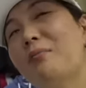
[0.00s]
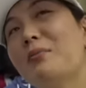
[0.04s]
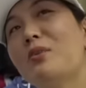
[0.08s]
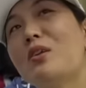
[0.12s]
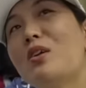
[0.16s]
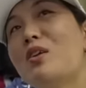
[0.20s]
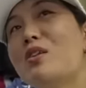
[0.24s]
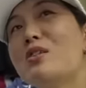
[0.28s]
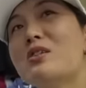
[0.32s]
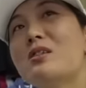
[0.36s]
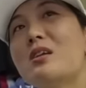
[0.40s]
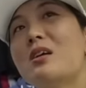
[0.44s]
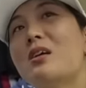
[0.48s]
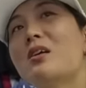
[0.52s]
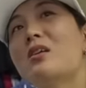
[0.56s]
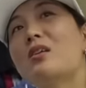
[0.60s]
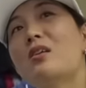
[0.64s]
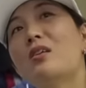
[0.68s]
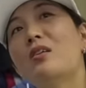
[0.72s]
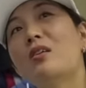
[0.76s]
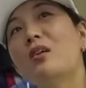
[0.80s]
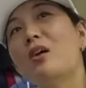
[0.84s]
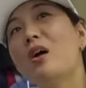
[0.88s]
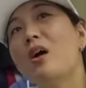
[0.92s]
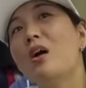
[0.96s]
You're changing your
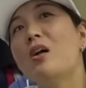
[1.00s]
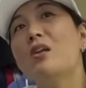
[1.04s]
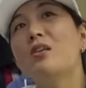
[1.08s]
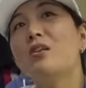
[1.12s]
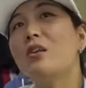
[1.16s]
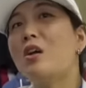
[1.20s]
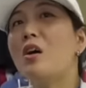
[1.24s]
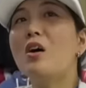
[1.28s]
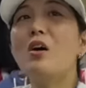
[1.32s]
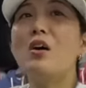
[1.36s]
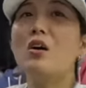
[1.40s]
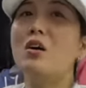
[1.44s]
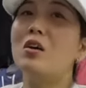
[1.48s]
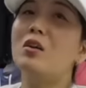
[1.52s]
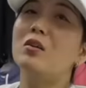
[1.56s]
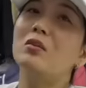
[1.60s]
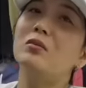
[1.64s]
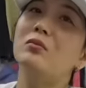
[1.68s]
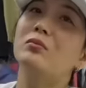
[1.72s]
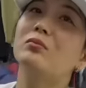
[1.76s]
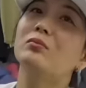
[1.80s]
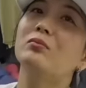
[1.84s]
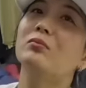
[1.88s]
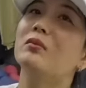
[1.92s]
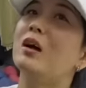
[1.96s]
price. You're going up.
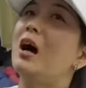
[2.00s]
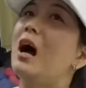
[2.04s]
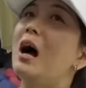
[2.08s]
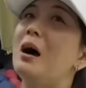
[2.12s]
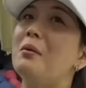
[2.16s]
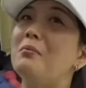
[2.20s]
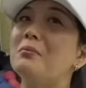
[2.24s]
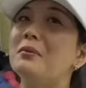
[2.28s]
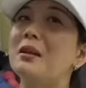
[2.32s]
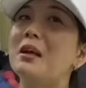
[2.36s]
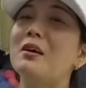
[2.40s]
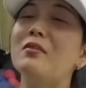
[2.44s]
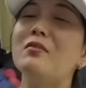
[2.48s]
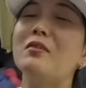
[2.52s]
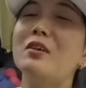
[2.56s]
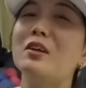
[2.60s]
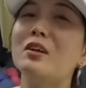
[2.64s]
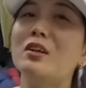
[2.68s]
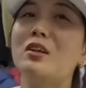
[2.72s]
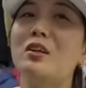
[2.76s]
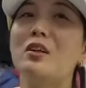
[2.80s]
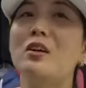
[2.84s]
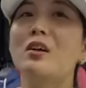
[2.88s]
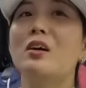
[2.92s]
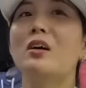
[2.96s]

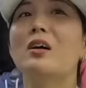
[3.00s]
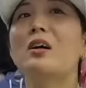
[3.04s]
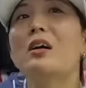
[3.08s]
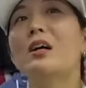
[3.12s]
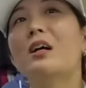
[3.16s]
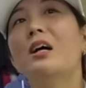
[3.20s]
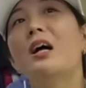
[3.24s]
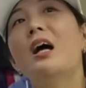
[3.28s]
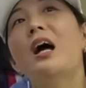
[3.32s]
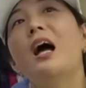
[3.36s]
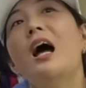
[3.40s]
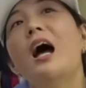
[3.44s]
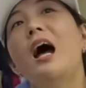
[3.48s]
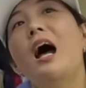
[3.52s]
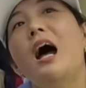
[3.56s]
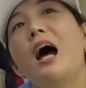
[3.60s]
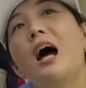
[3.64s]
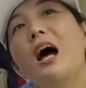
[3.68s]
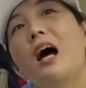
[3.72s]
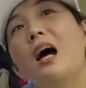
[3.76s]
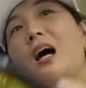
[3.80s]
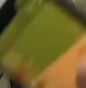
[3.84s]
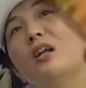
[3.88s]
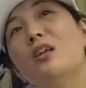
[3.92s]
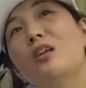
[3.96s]
Negotiation, you have to go
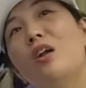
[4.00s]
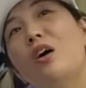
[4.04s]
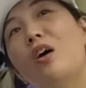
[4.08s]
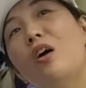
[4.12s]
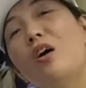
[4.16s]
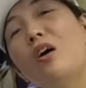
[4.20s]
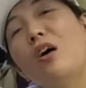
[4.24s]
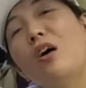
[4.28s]
down, not up.